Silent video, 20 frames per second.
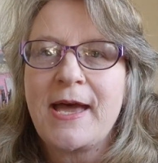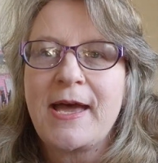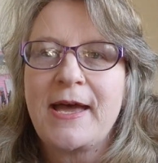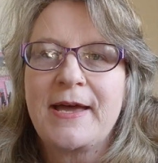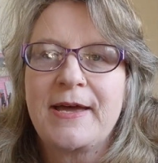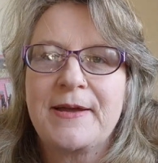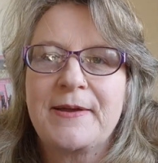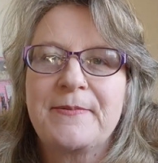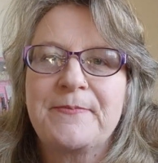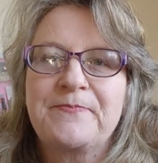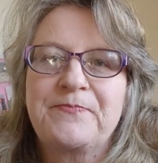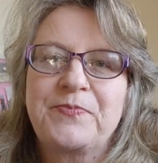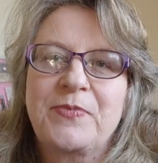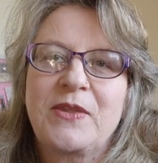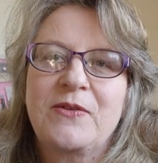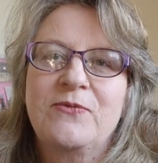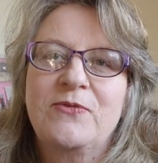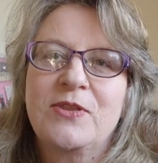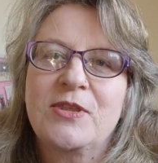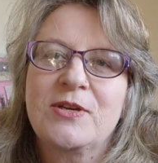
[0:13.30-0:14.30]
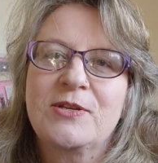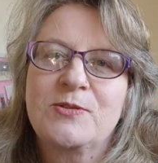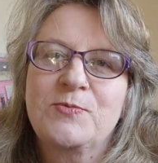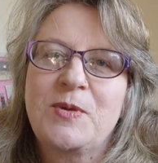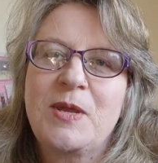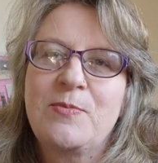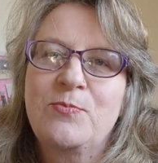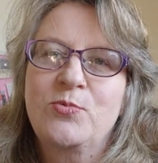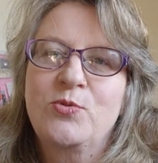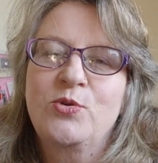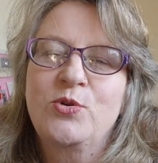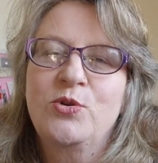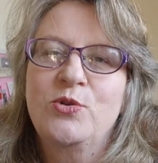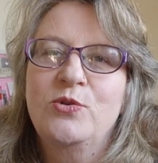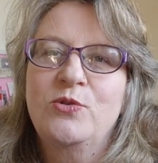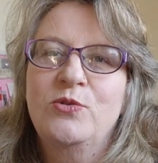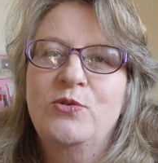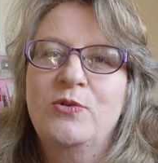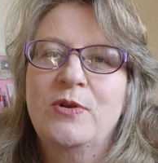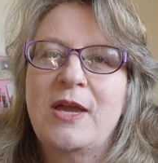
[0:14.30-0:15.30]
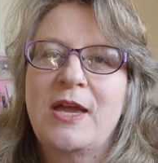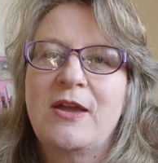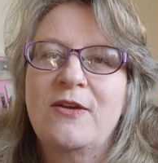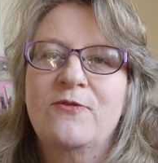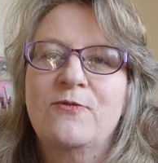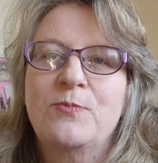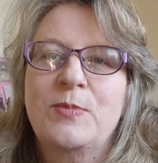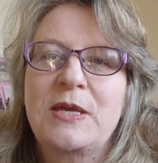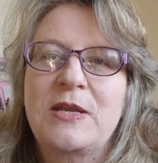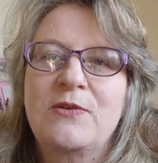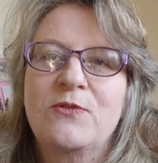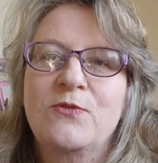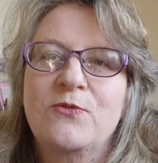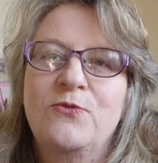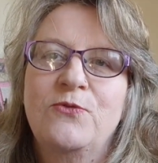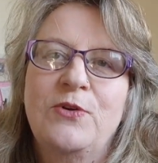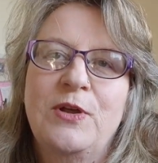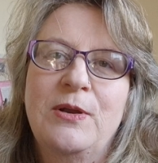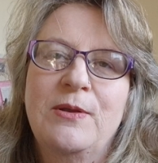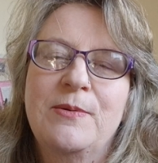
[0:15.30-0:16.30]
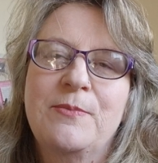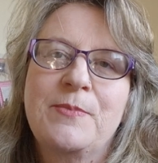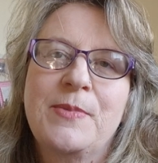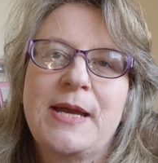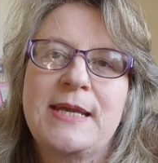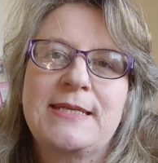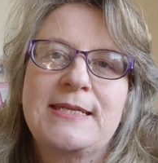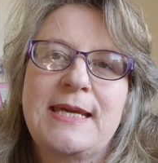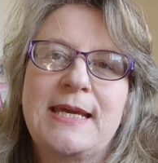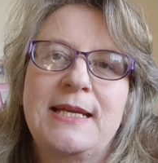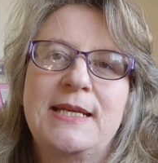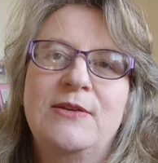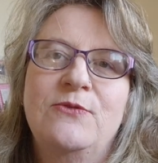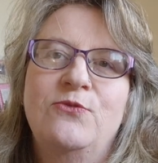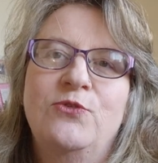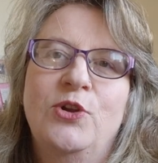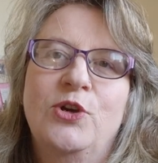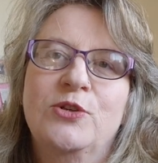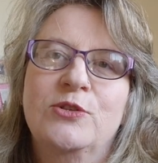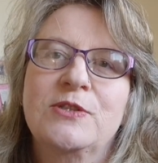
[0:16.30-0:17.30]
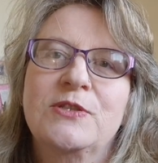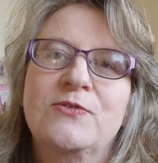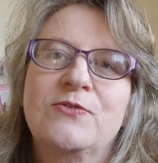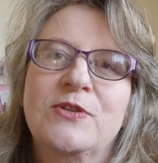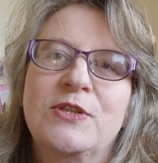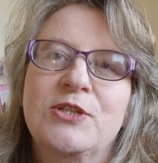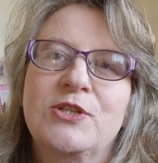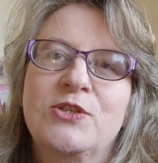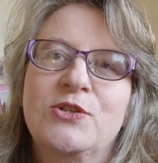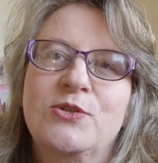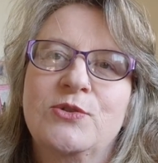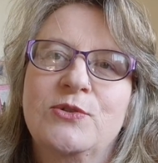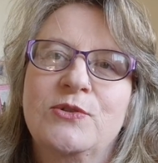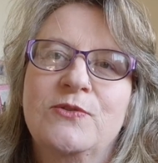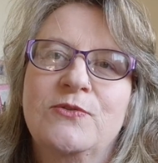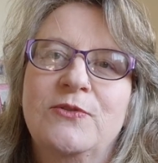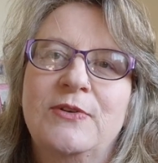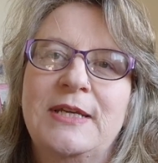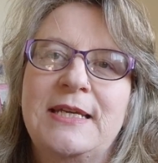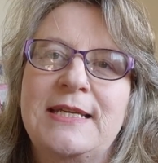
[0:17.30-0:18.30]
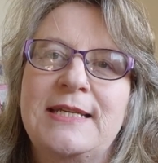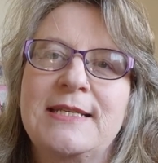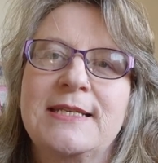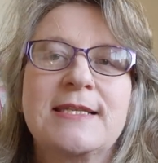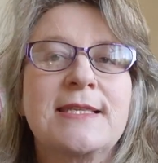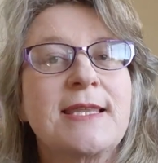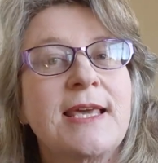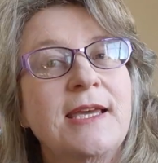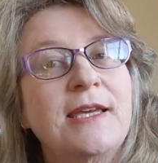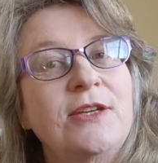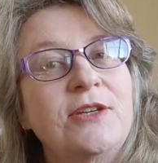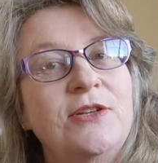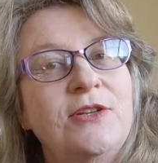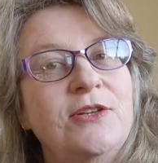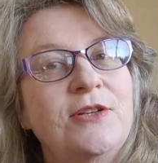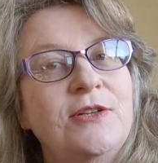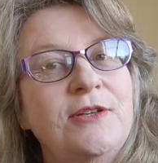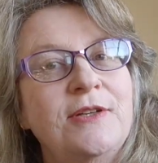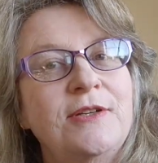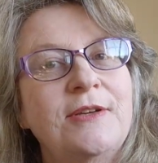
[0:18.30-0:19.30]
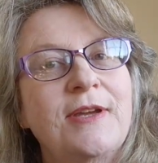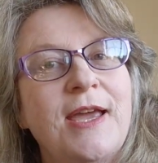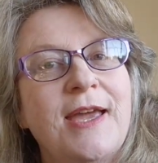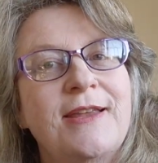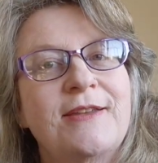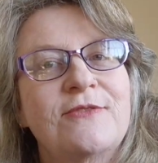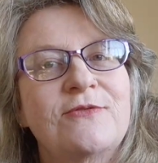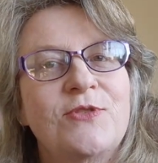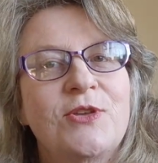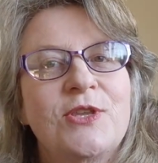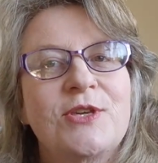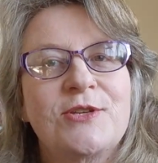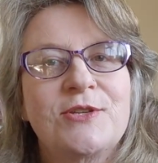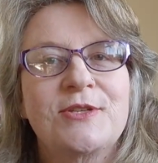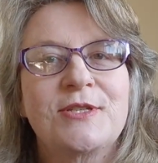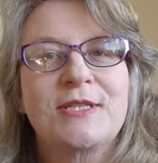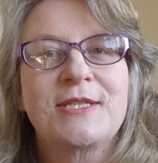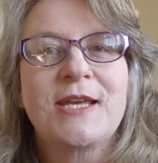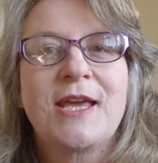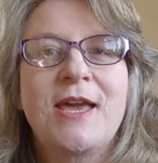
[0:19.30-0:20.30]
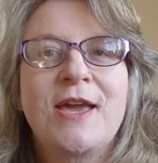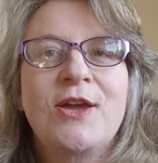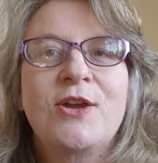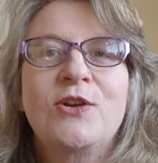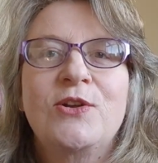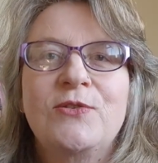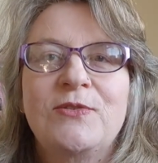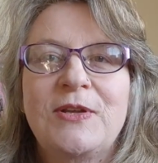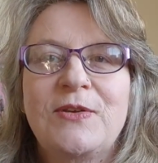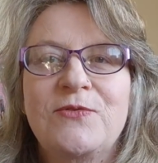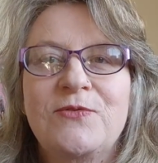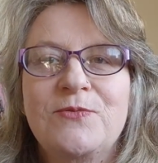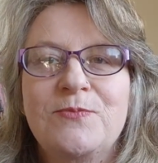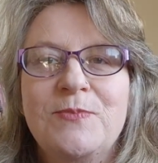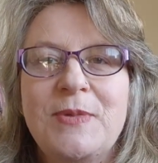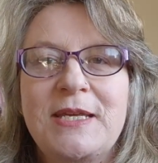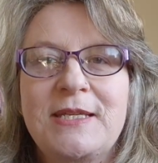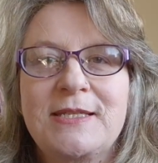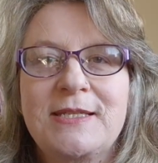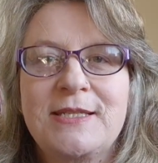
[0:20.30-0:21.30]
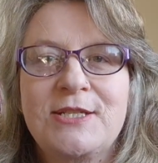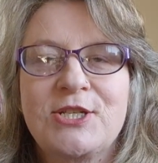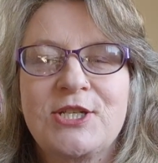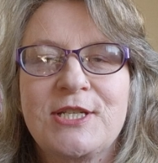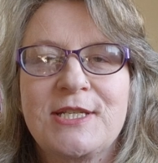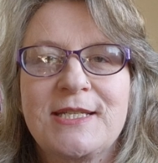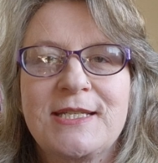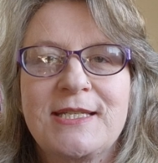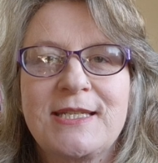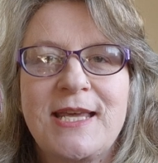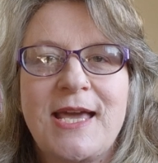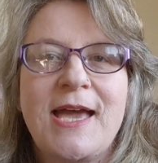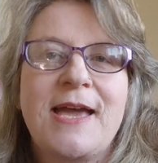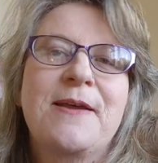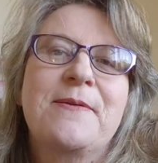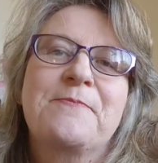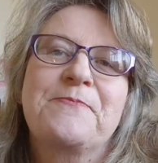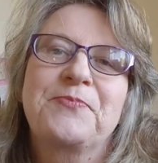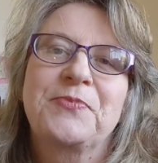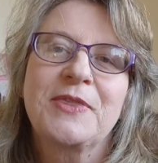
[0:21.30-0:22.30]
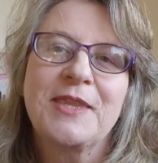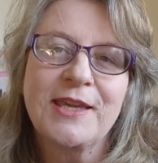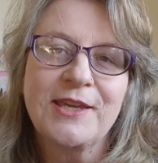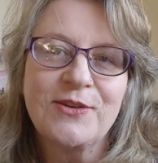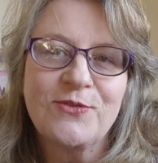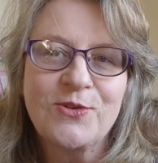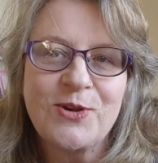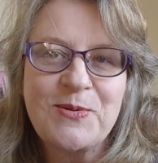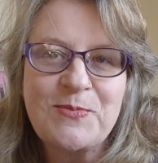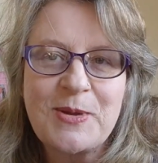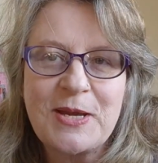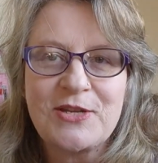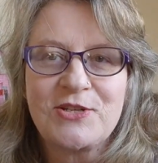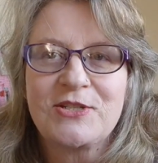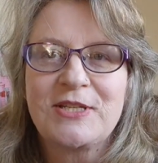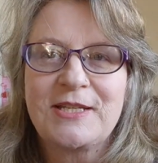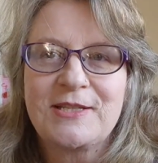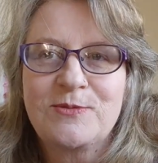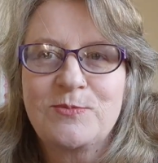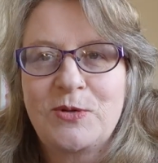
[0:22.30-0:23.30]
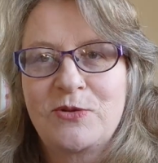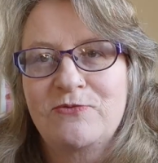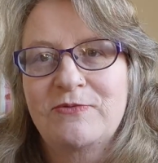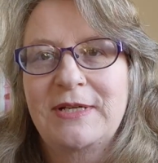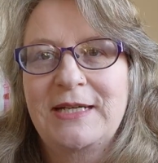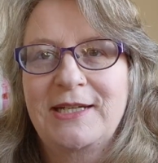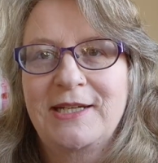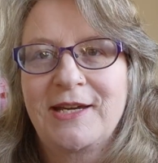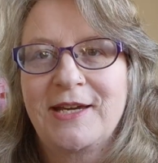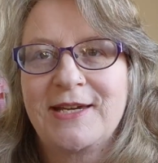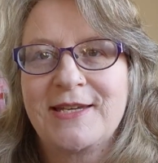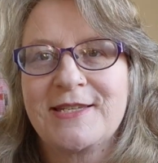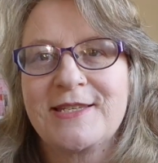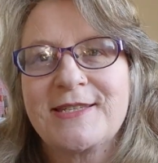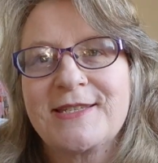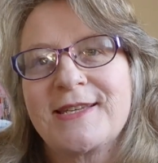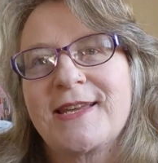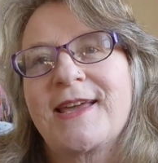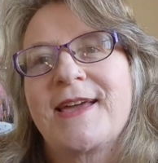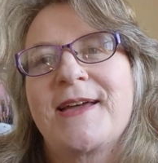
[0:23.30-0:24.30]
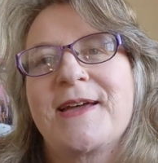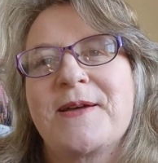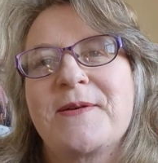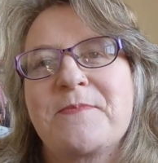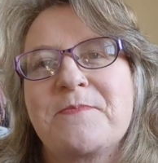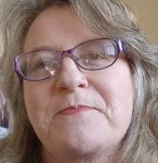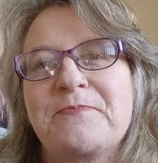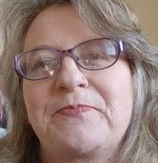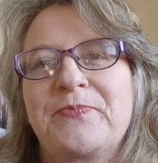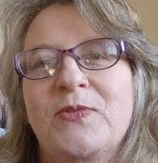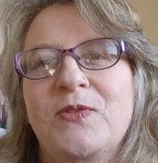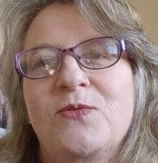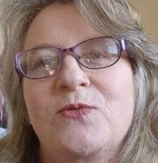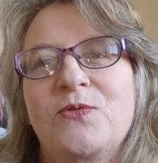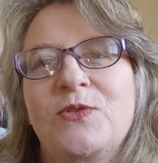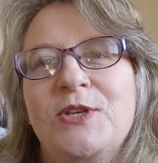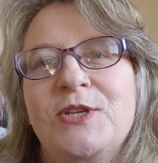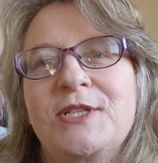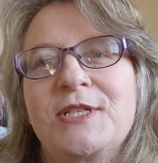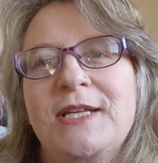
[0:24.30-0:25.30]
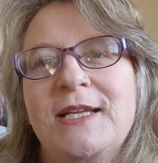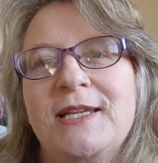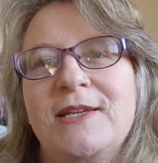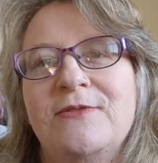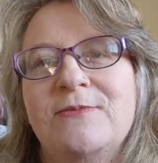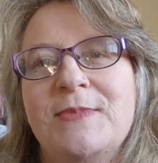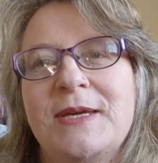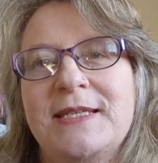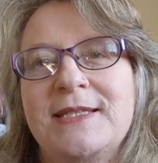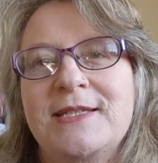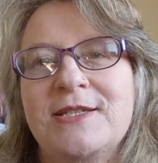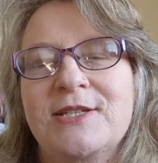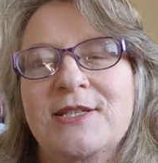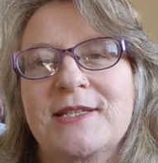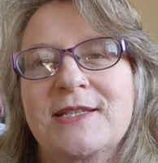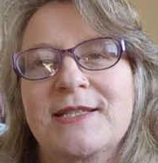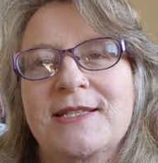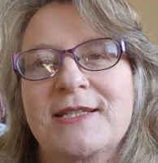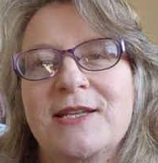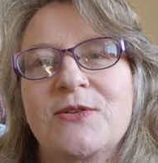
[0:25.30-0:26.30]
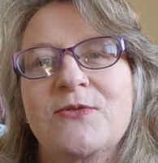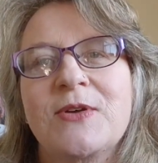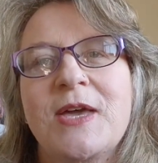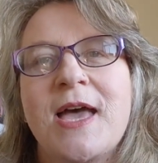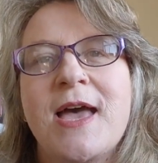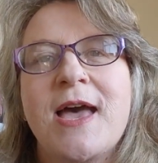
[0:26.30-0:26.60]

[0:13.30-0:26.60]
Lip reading: For those people who have been following my daily vlogs for the Tour de Fleece, thank you. And for those who've left messages, thank you very much. That's been really nice for you to leave messages and stuff.